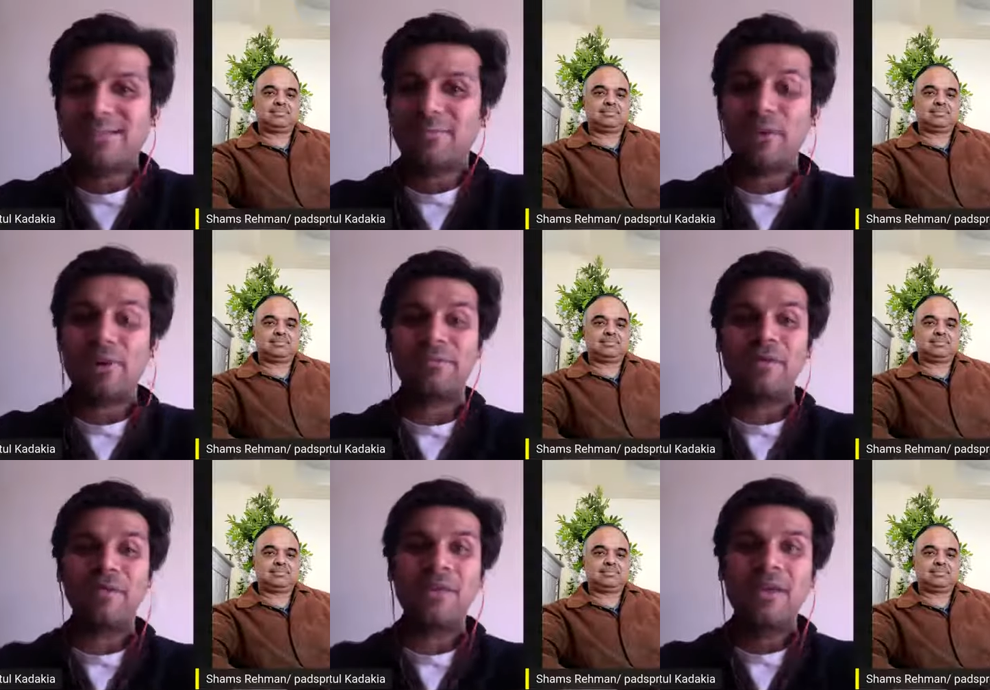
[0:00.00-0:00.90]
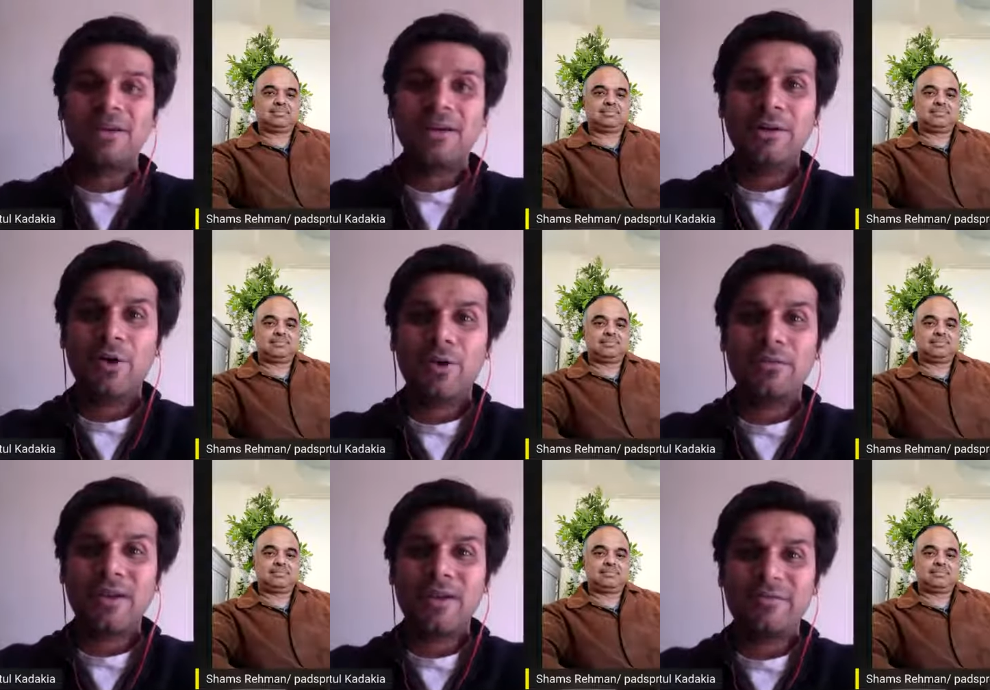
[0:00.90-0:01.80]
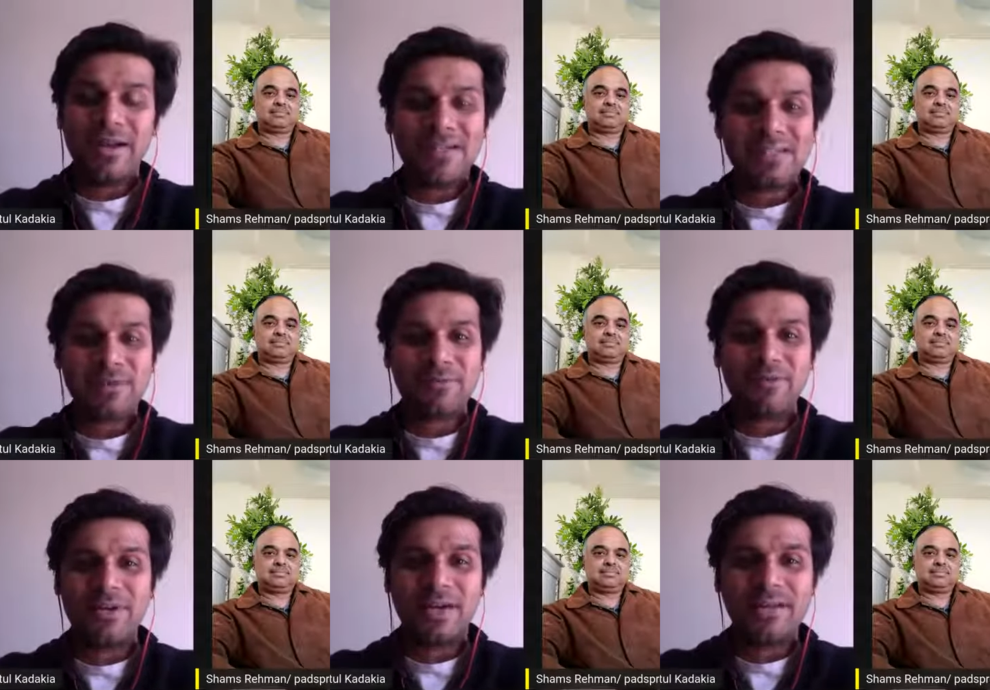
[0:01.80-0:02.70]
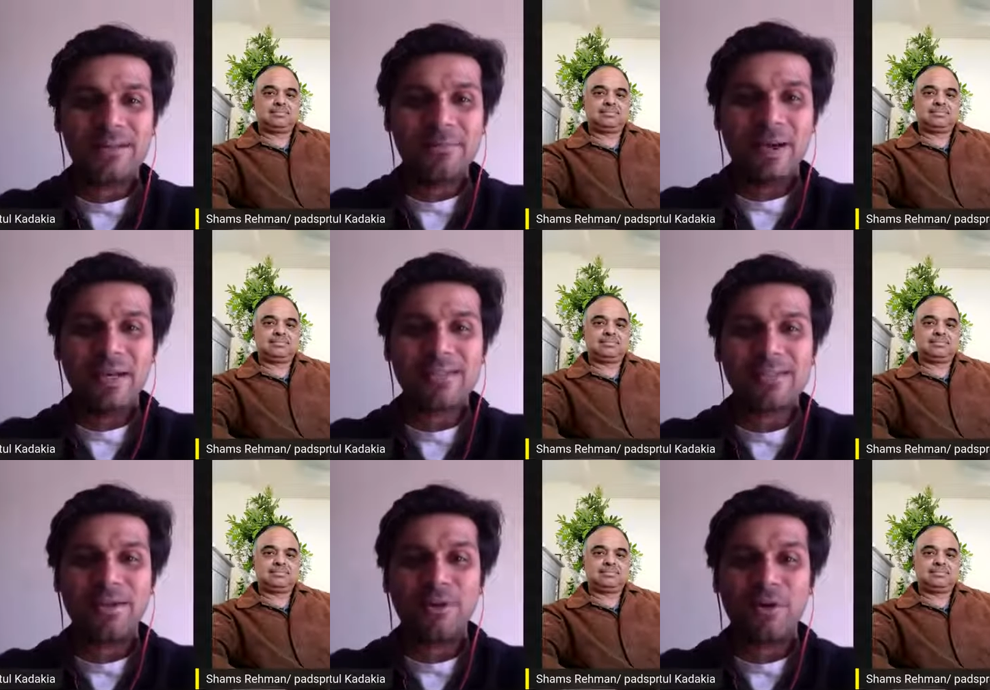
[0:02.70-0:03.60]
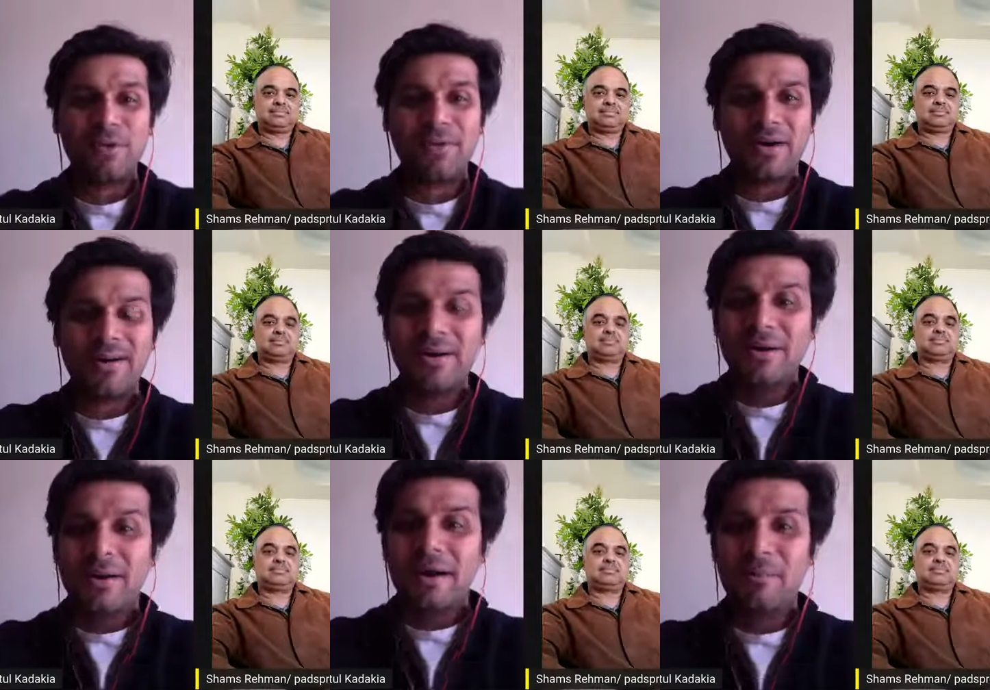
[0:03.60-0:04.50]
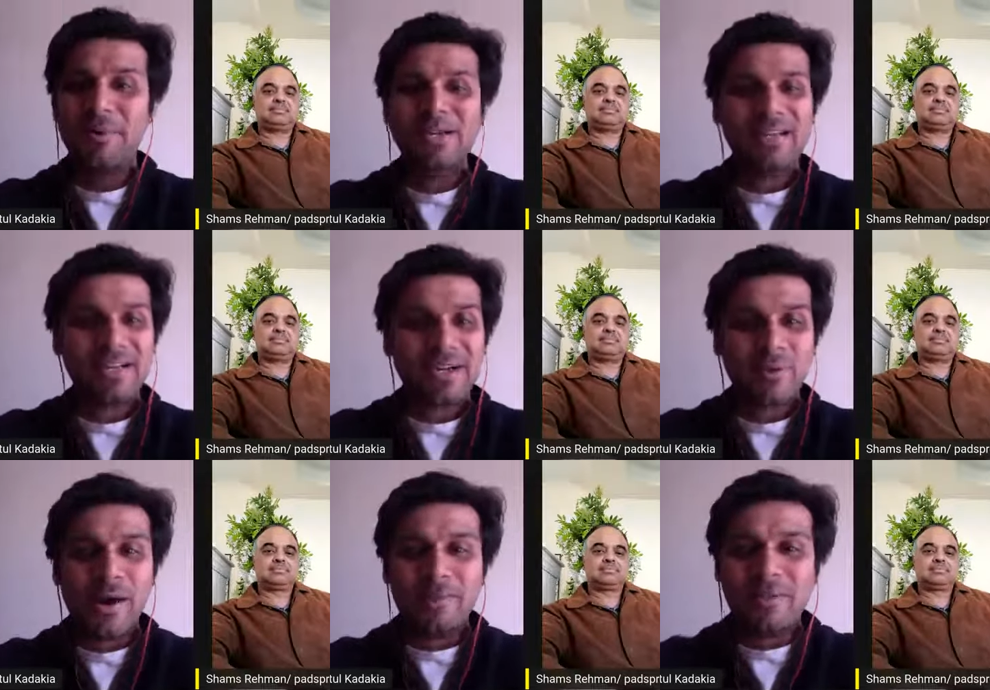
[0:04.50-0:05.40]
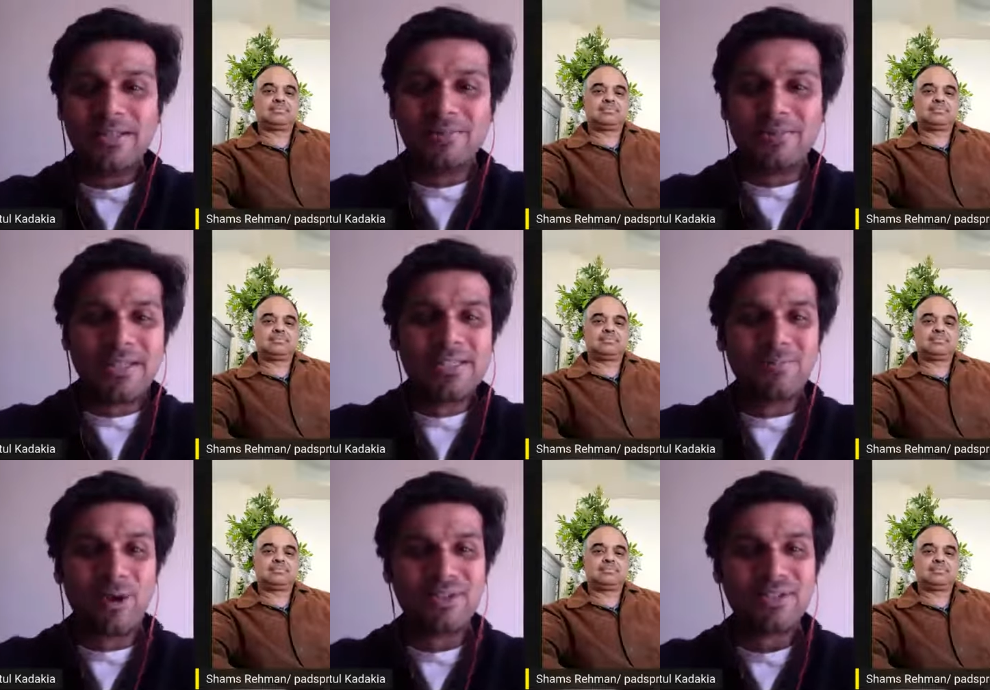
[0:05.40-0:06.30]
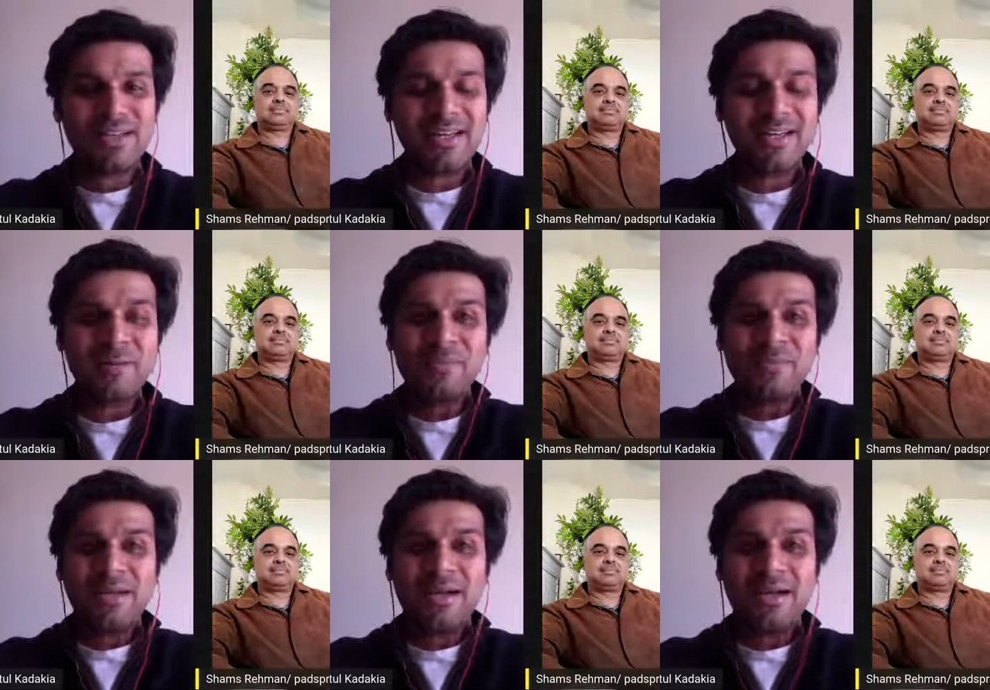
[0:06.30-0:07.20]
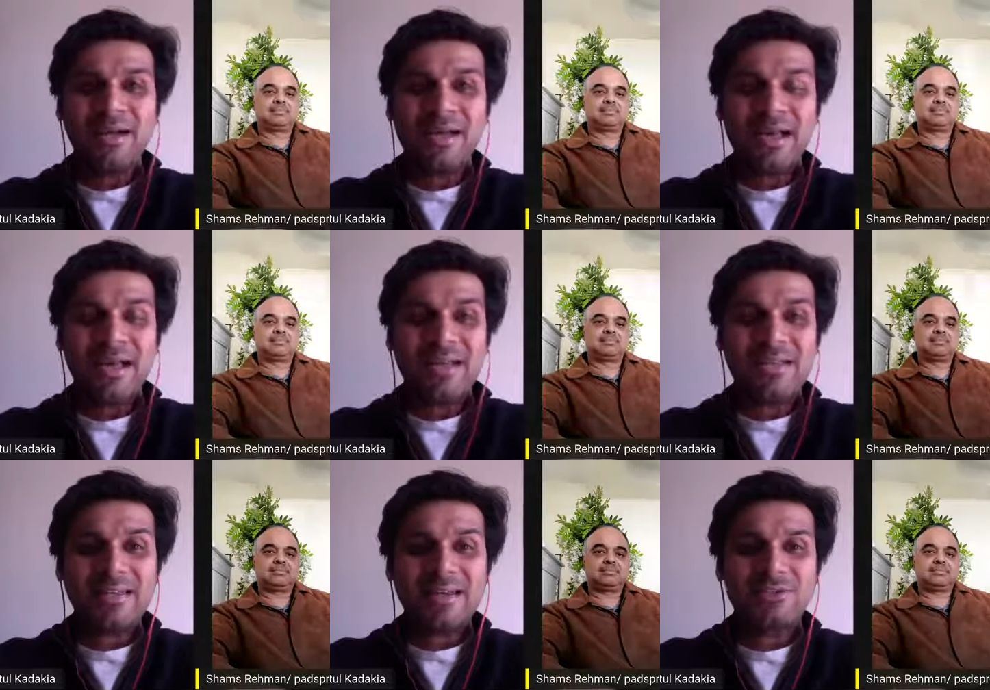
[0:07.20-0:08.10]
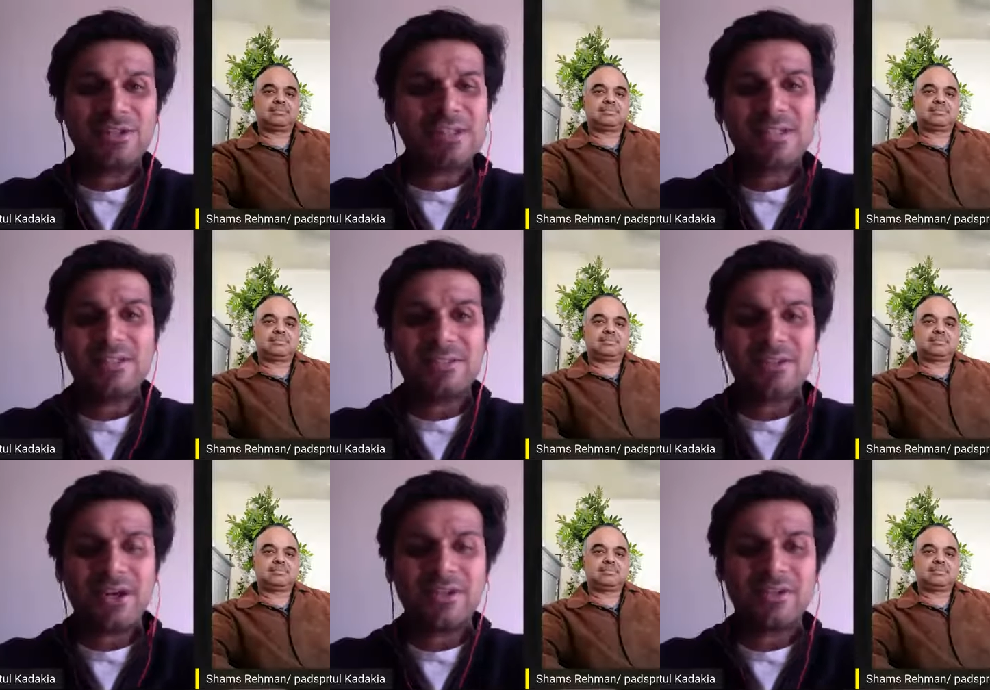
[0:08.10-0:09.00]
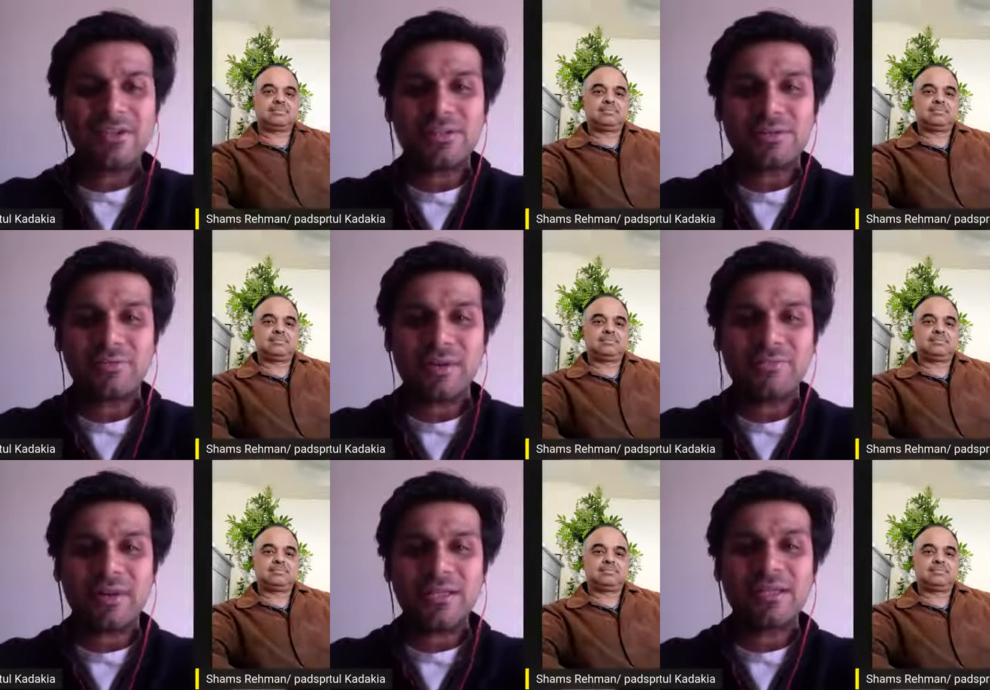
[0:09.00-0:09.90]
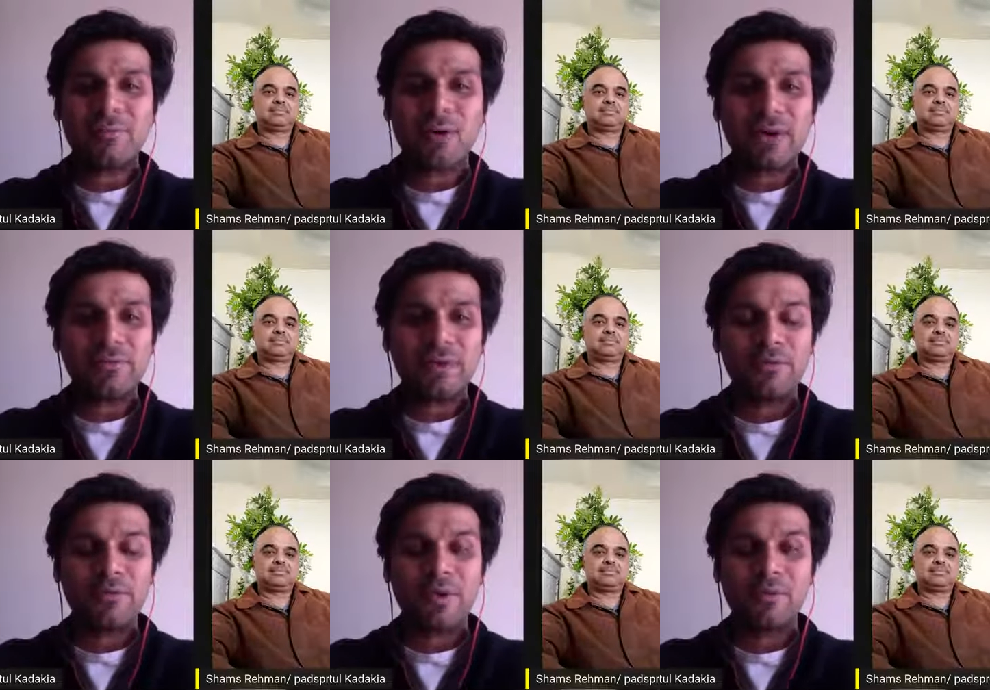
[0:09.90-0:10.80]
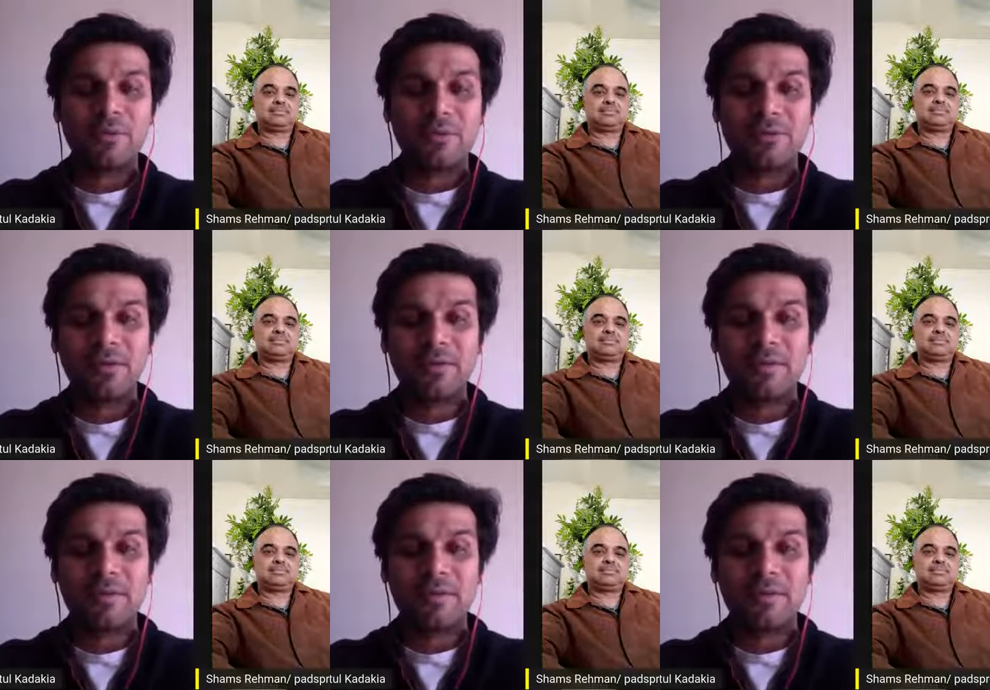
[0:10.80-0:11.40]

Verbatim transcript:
Speaker 1: supportive of a lot of our events that we've done in the past and a lot of our uh, printing requirements, be it sponsoring uh, and uh, just in general, just been very supportive of uh, the